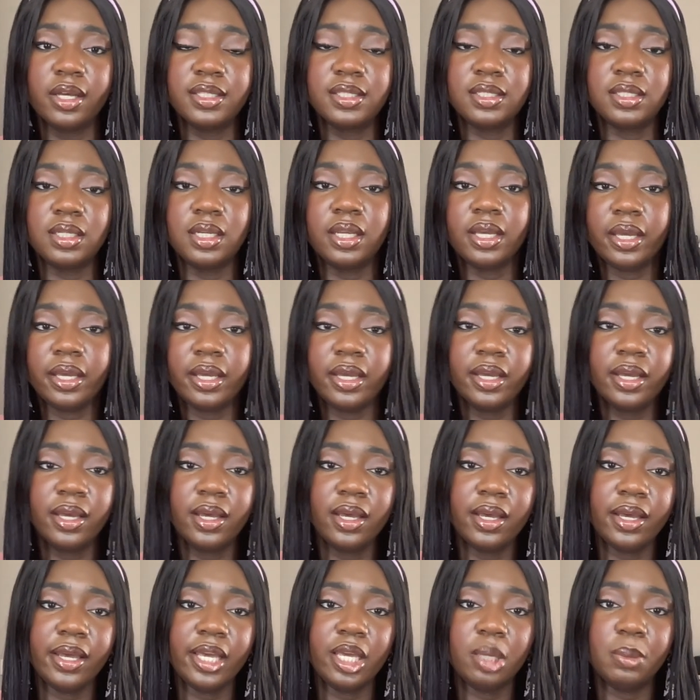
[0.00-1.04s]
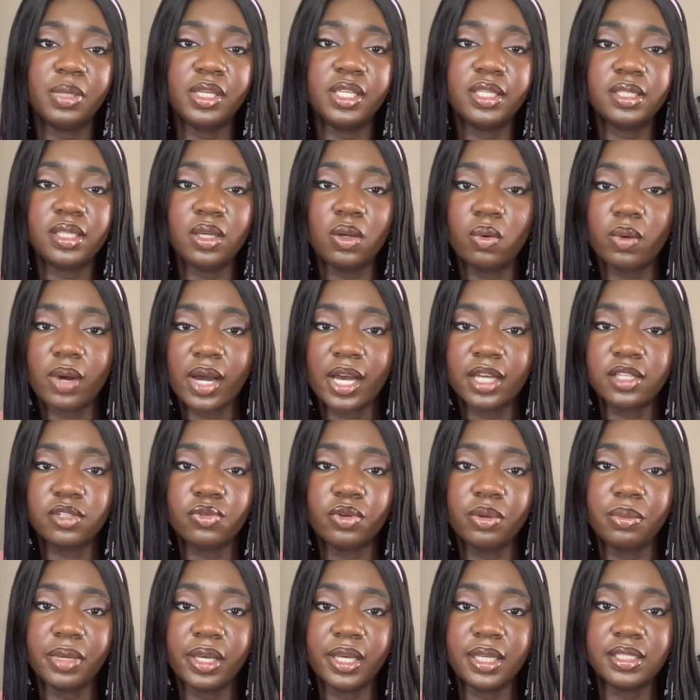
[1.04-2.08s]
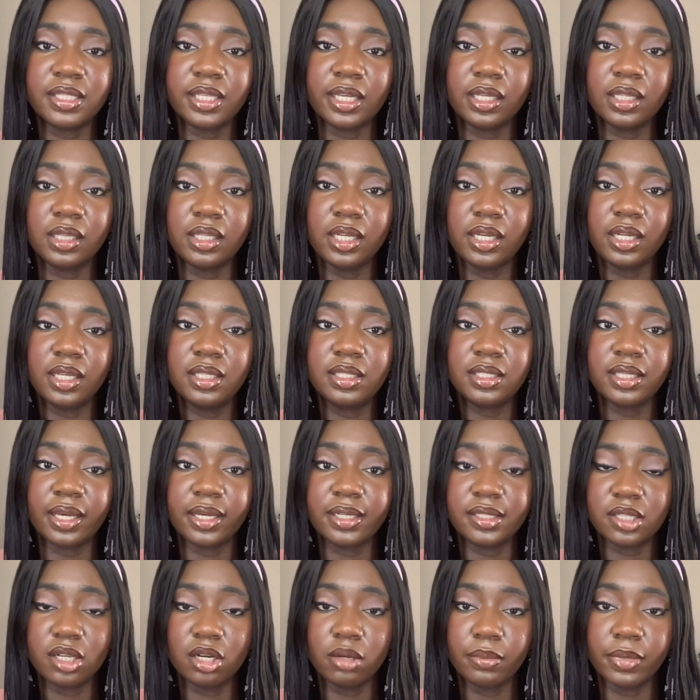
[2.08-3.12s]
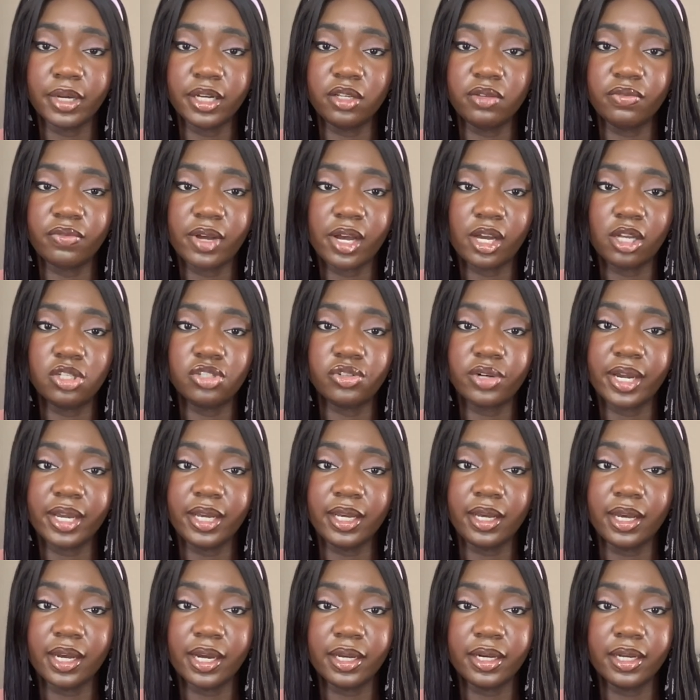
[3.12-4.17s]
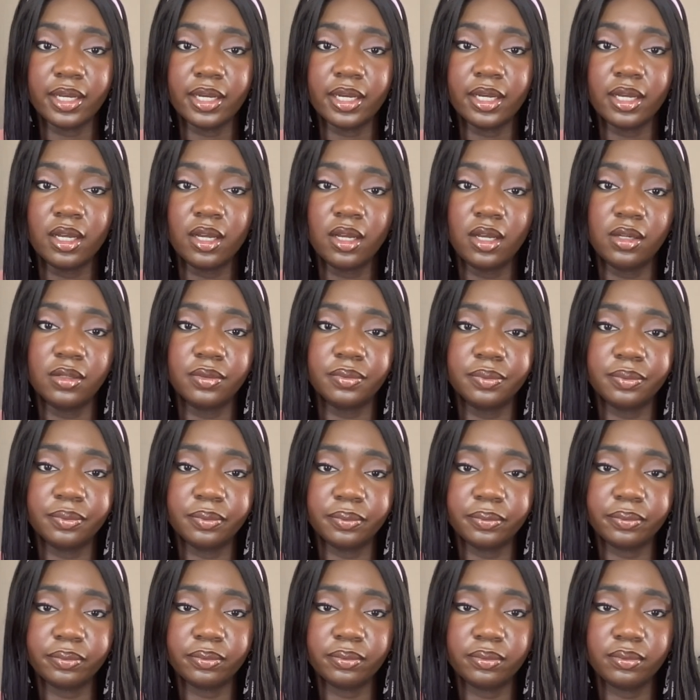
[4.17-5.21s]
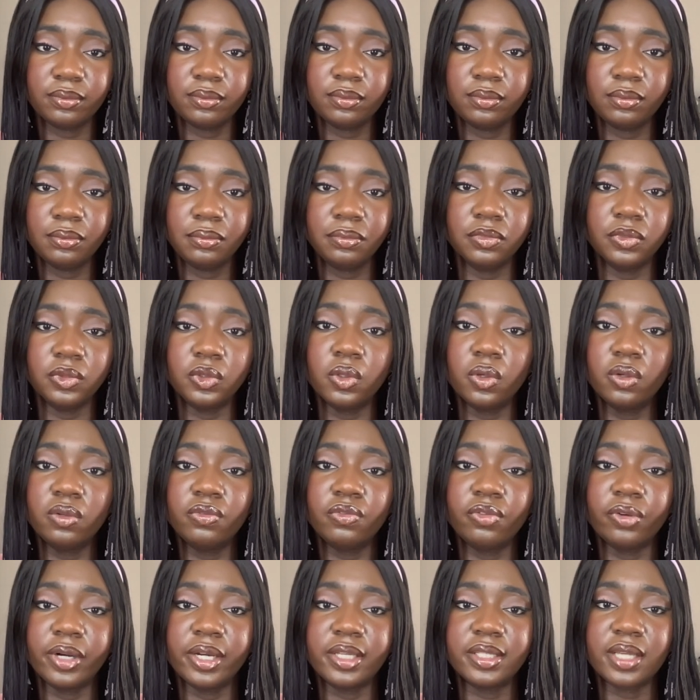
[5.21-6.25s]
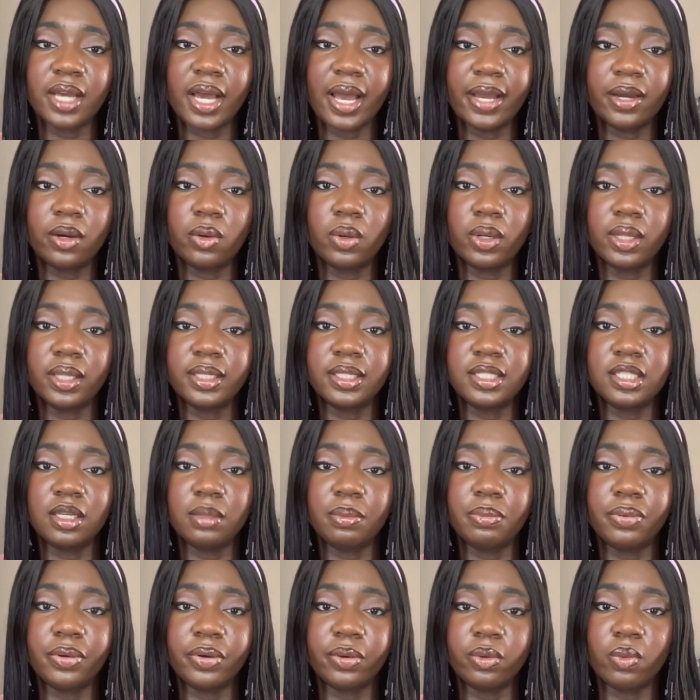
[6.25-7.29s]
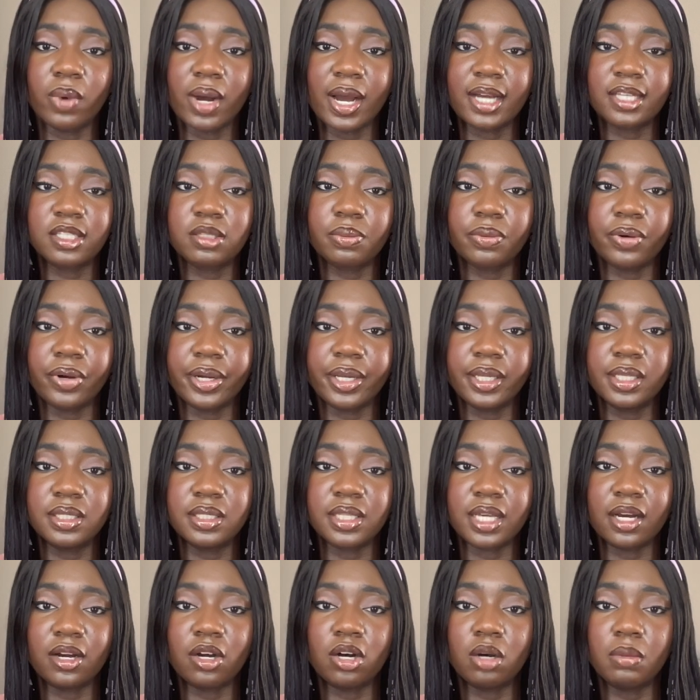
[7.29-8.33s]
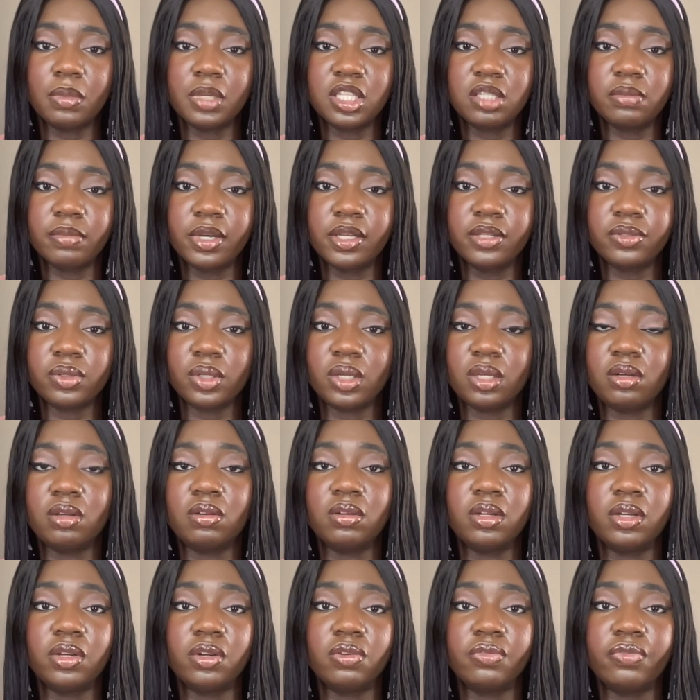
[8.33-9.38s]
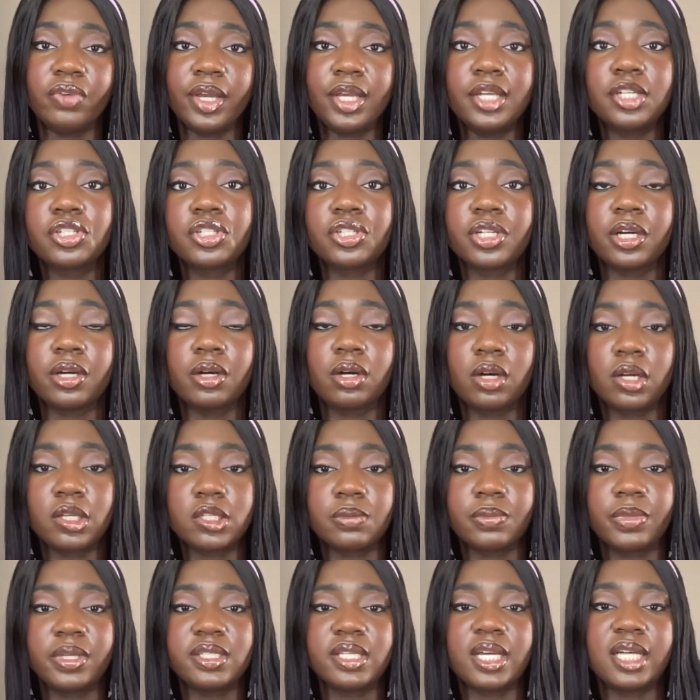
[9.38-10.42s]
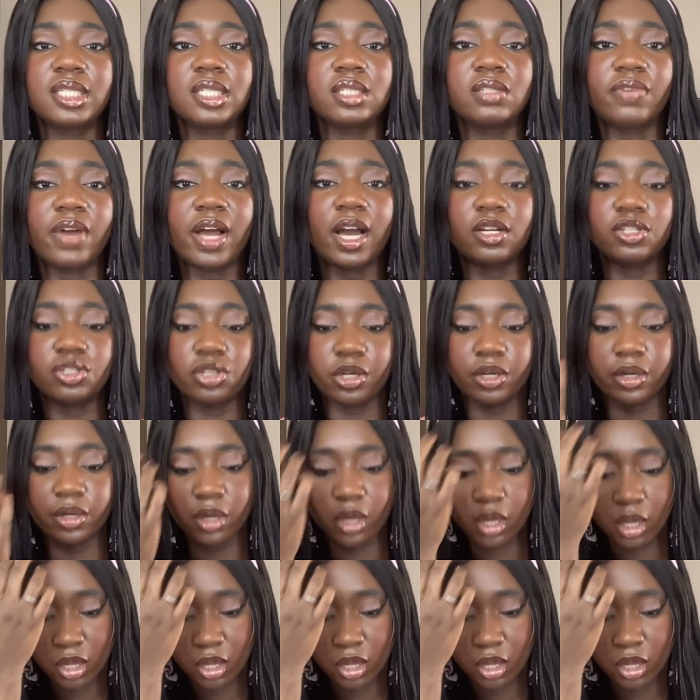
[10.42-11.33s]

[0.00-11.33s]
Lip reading: Today, ABC Wax remains a leading textile manufacturer in Ghana, known for its high-quality wax prints and commitments to innovation and customer satisfaction.